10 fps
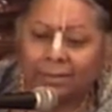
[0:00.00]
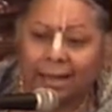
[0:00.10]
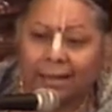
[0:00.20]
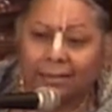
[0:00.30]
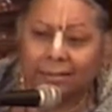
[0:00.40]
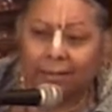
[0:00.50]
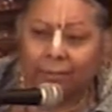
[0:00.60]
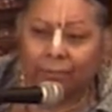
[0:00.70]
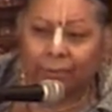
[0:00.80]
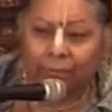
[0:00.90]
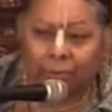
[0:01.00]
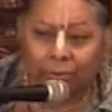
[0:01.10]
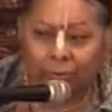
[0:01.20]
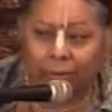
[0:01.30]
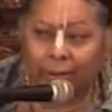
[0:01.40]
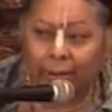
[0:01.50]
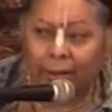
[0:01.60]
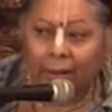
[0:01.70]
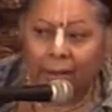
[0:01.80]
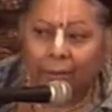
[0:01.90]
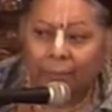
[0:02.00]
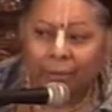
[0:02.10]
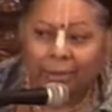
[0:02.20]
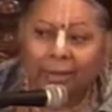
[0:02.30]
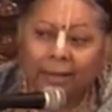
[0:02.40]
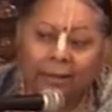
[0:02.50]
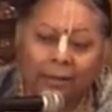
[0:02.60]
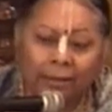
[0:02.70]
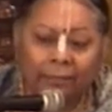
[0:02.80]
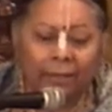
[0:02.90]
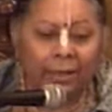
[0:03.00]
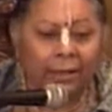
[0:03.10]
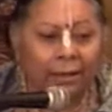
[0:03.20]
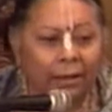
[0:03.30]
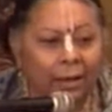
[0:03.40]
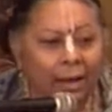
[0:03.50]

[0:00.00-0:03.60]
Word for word: dancing in front of the Lord, but then they